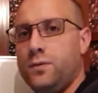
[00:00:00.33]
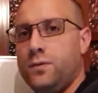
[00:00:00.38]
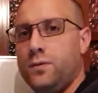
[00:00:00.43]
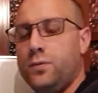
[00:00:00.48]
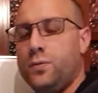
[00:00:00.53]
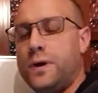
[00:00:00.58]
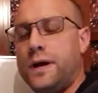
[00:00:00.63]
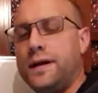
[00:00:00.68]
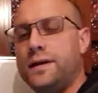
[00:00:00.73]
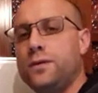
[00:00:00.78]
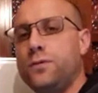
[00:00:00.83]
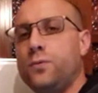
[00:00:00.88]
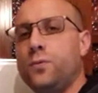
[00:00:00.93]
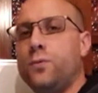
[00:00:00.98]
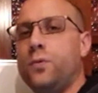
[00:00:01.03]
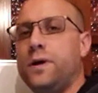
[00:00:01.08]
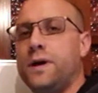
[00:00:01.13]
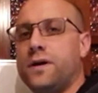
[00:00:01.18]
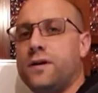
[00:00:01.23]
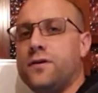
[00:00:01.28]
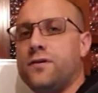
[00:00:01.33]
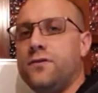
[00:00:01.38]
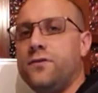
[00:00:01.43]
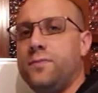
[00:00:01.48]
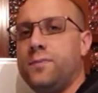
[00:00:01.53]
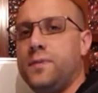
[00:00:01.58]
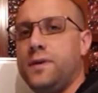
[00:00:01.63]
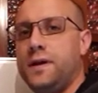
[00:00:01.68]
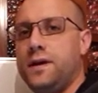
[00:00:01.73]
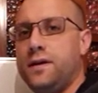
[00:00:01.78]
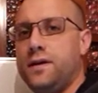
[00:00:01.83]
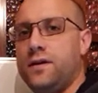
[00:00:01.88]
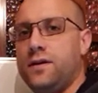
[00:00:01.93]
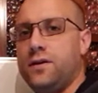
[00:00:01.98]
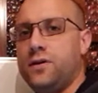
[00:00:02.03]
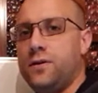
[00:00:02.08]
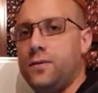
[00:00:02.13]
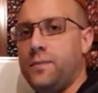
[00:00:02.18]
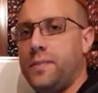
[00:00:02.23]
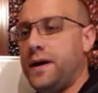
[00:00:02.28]
When we are
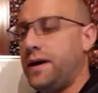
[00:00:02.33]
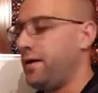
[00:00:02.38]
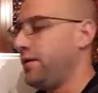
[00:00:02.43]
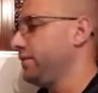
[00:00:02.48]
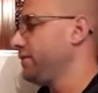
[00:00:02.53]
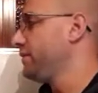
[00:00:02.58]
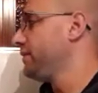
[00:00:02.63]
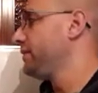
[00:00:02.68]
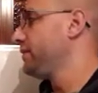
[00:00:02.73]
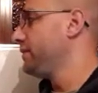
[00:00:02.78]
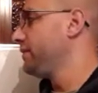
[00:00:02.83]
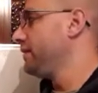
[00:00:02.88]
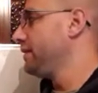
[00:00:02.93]
speaking about